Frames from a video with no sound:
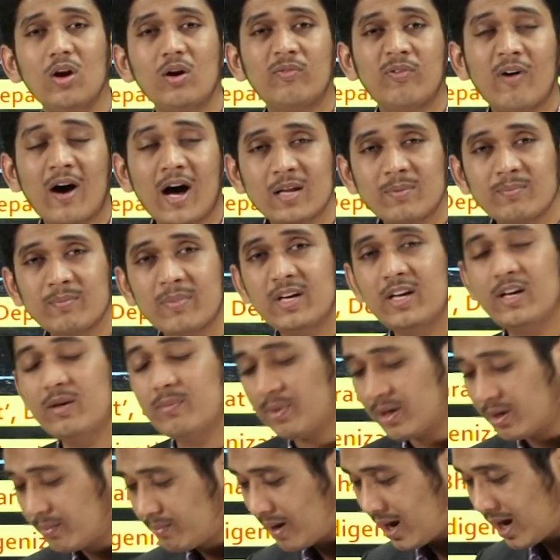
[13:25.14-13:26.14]
of
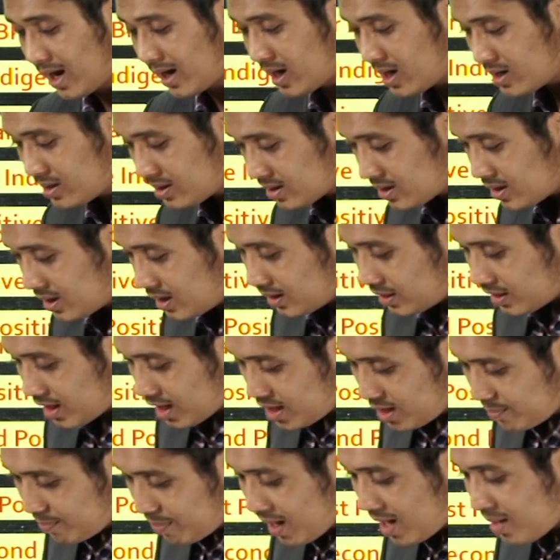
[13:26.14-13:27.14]
Atmanirbhar Bharat, the
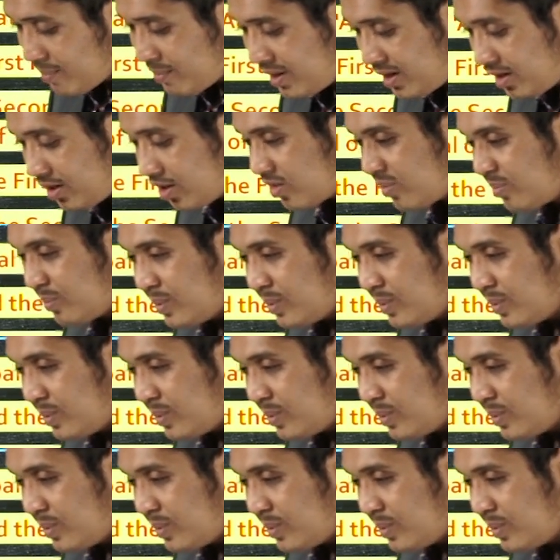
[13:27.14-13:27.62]
Department of